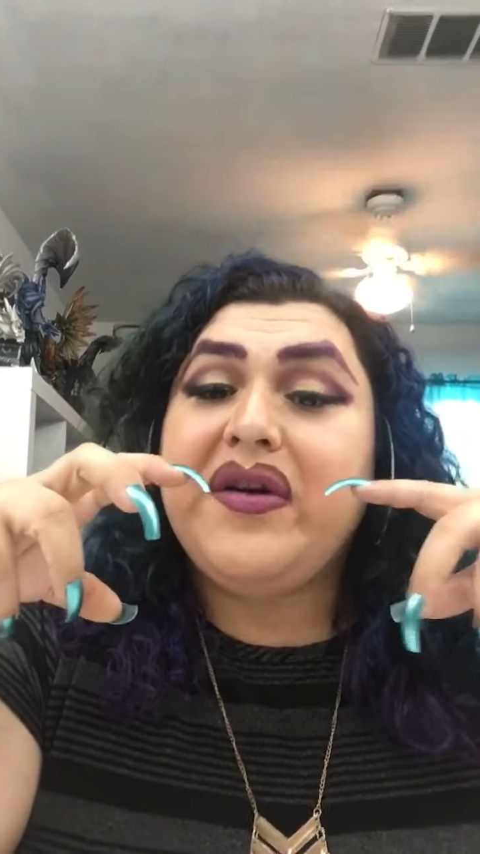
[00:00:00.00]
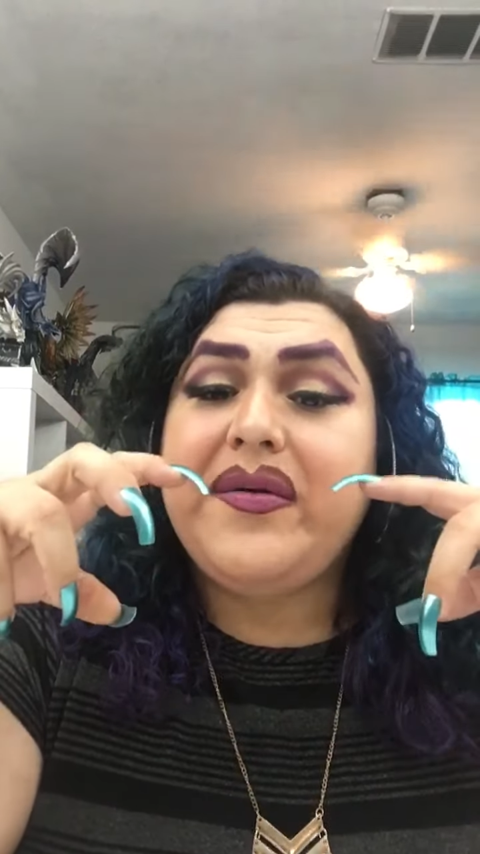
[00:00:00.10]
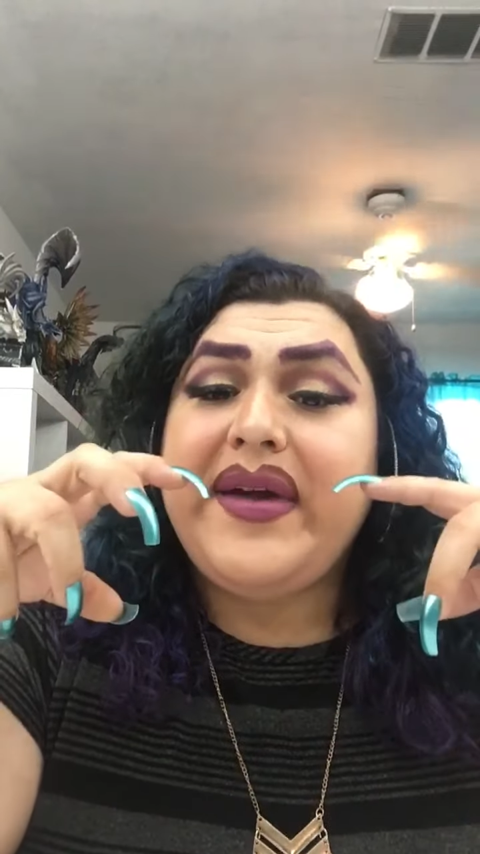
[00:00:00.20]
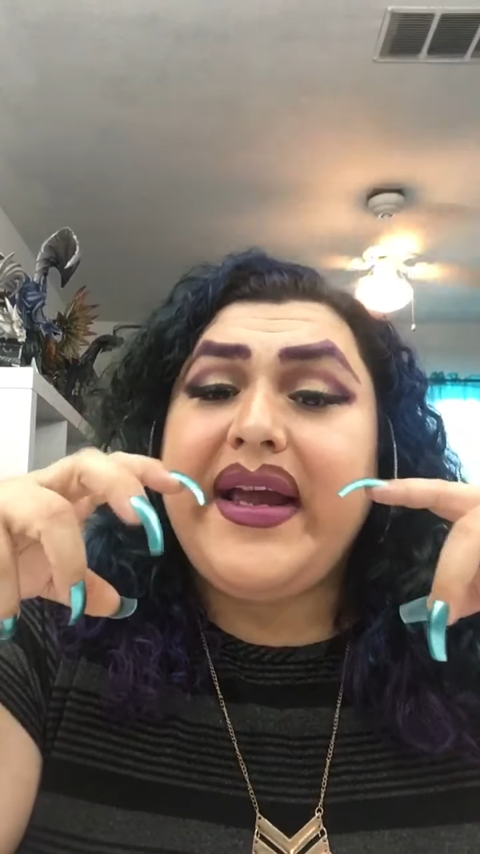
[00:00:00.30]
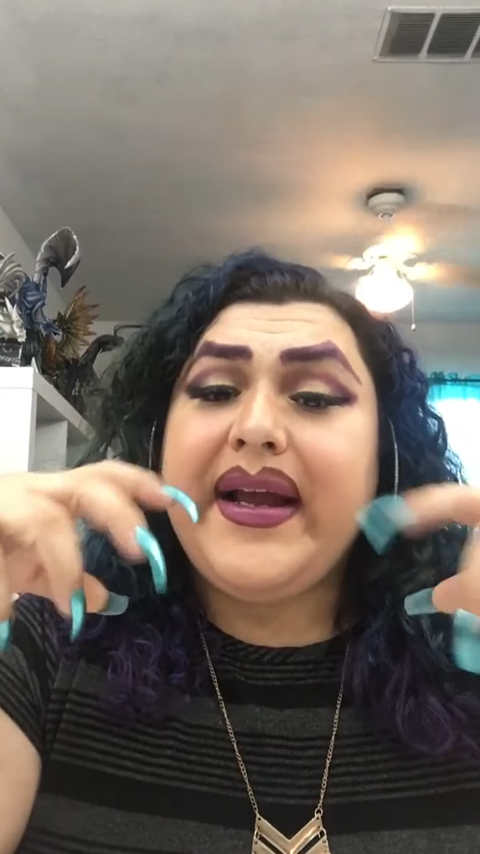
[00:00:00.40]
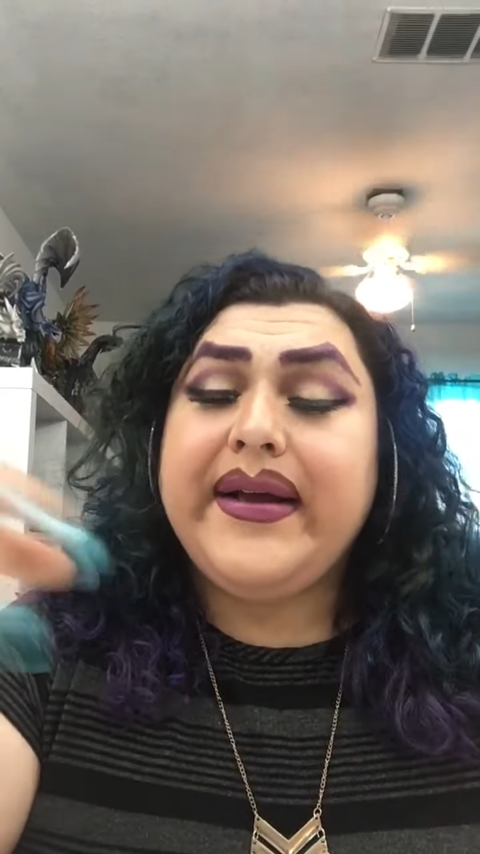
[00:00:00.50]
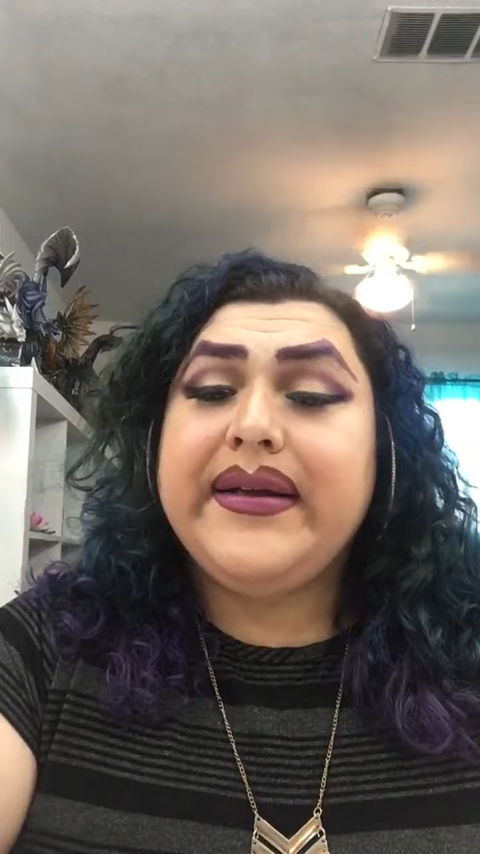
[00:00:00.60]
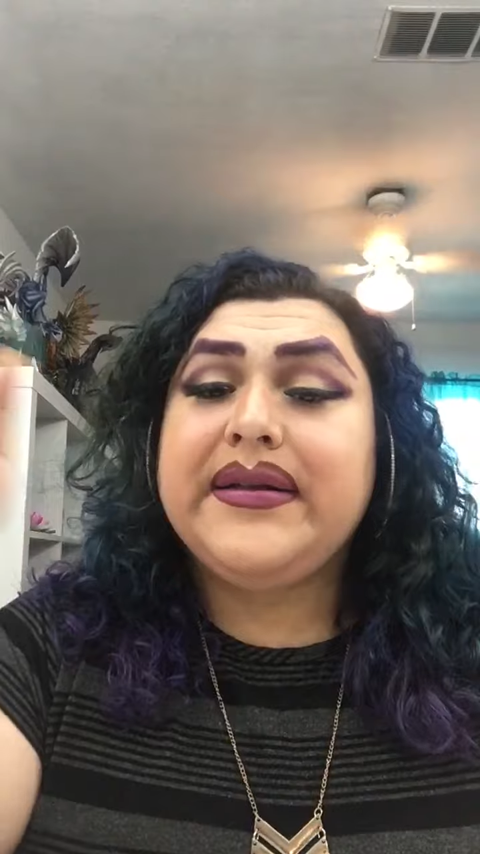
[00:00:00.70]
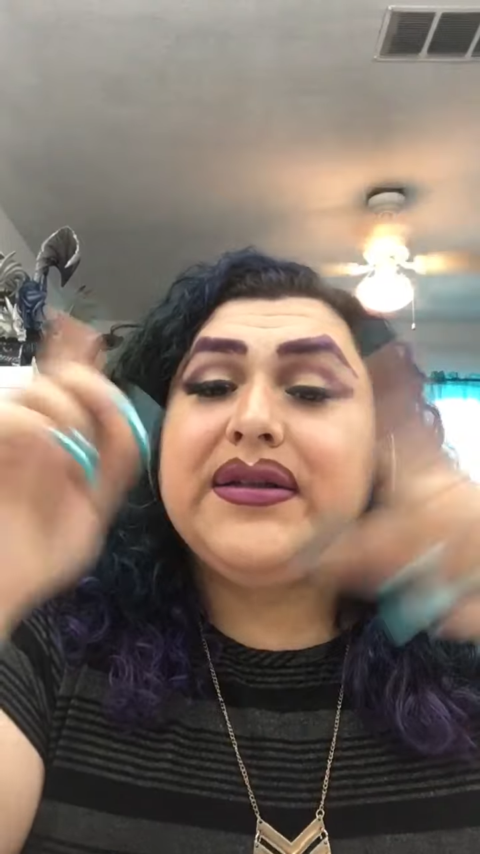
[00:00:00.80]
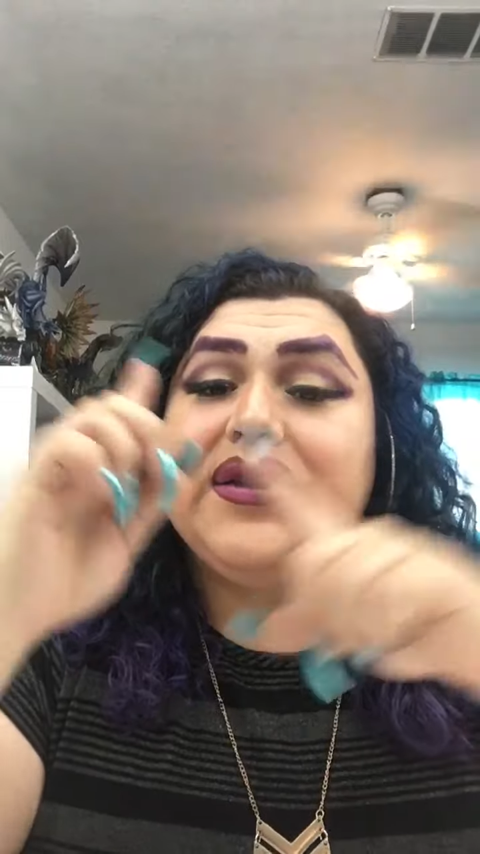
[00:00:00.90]
quick.
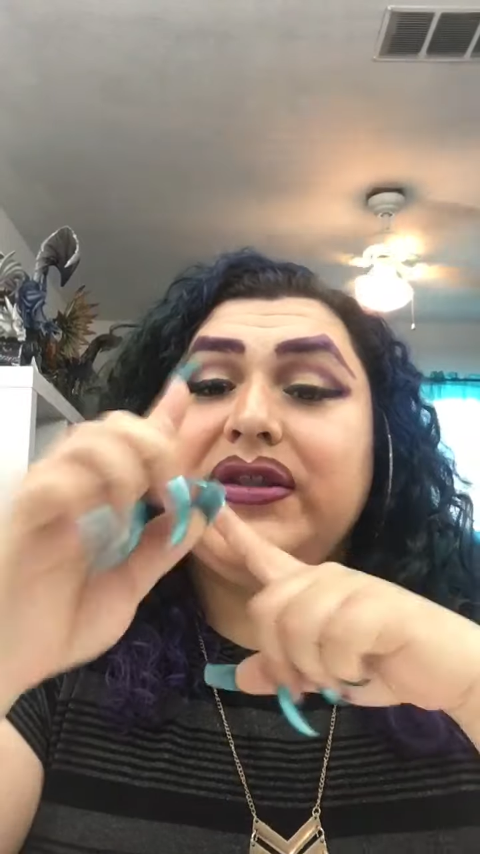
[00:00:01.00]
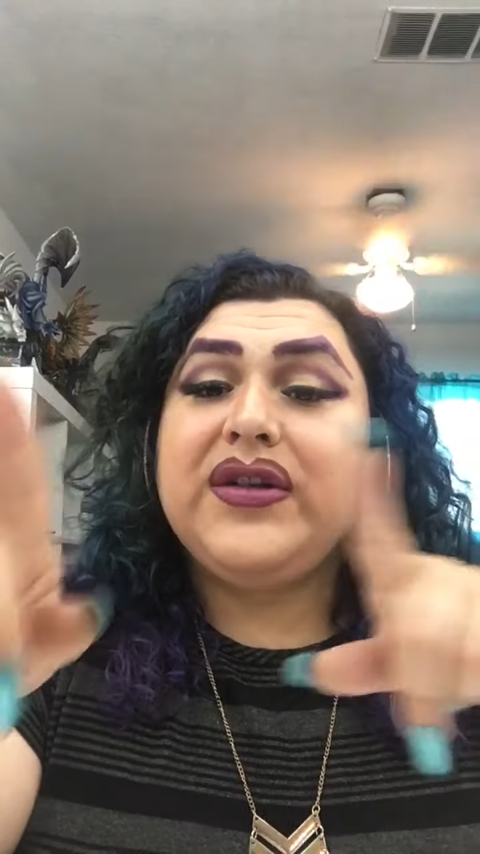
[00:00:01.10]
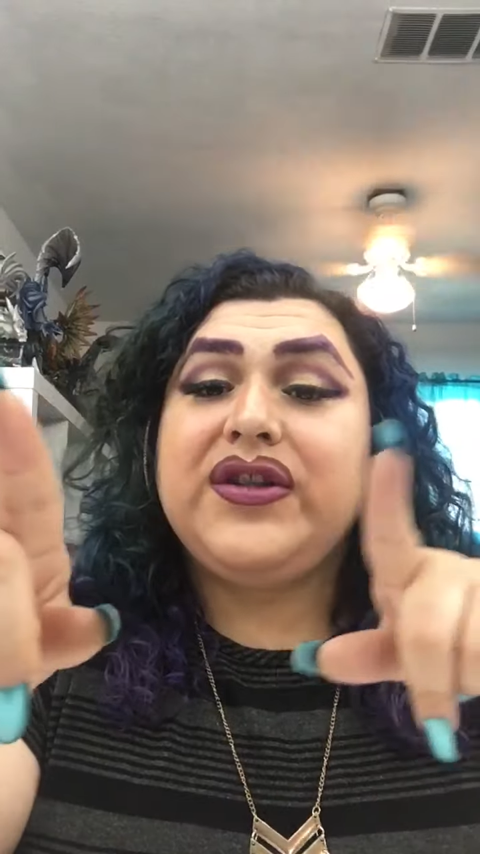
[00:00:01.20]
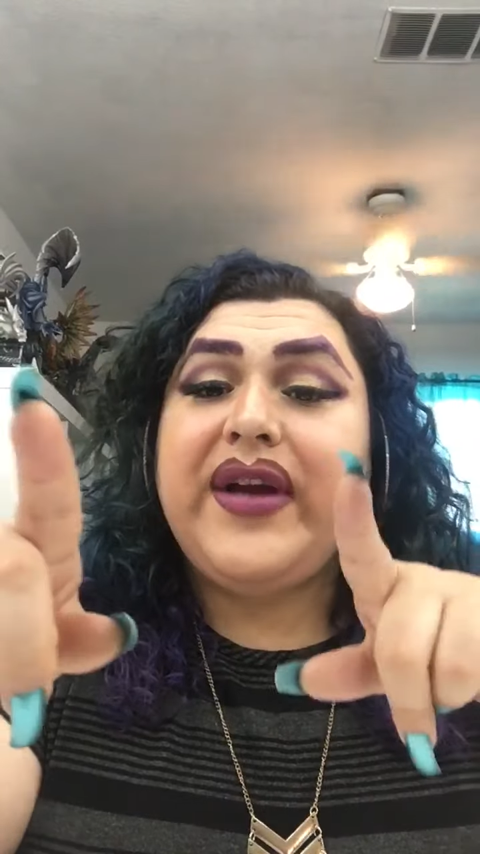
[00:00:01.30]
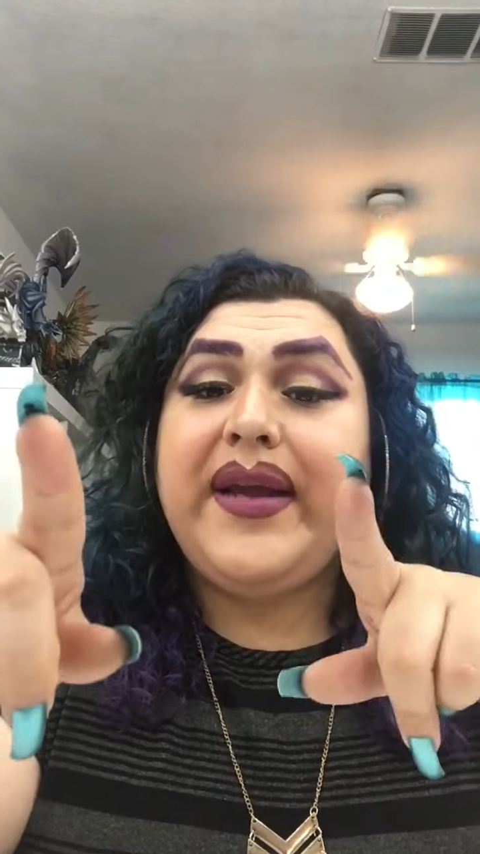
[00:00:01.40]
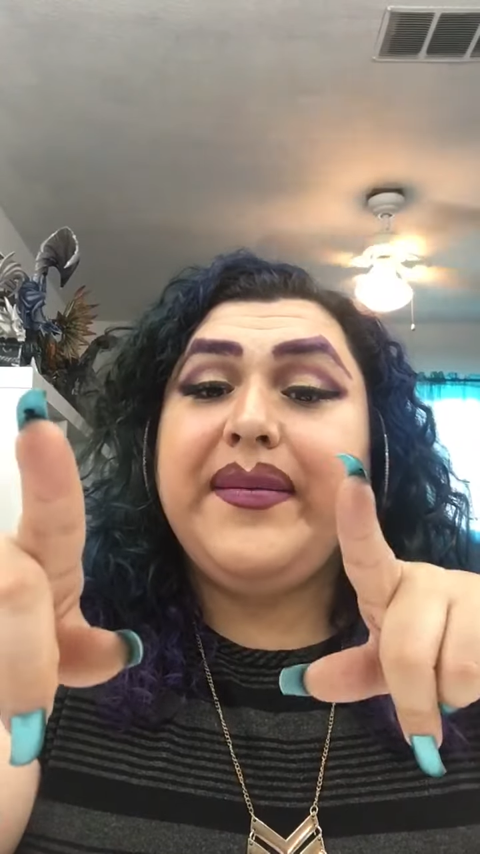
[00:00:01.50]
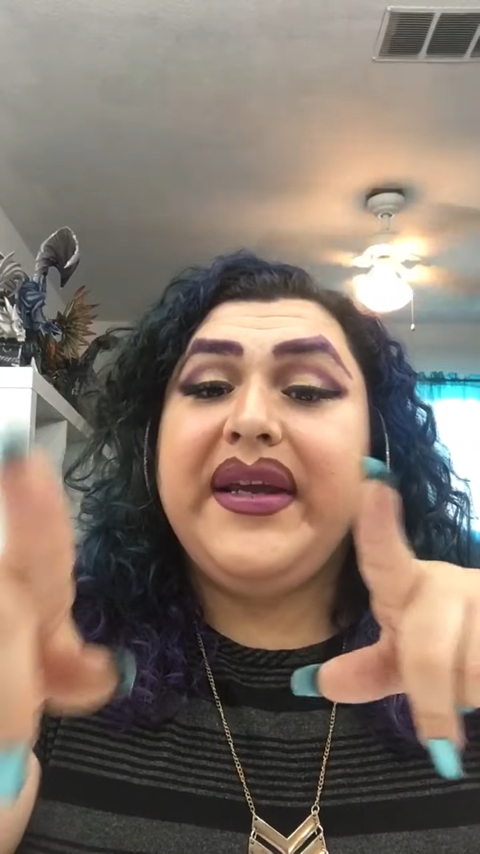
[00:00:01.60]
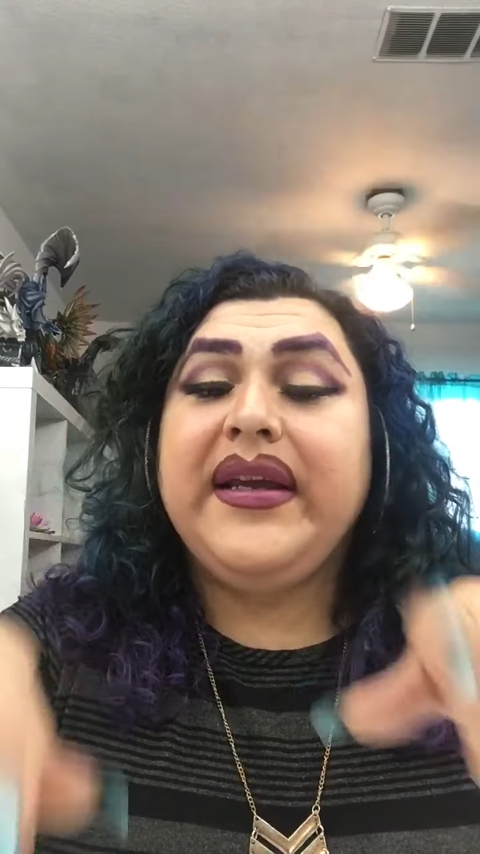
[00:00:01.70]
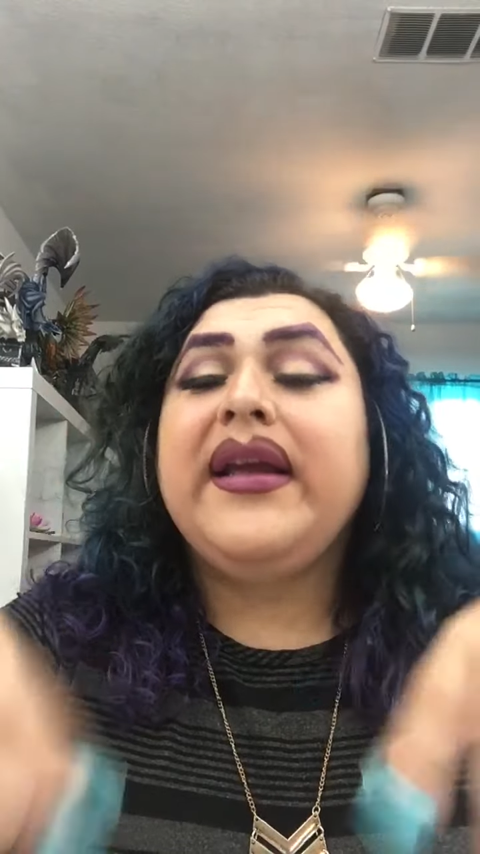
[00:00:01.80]
Don't try me.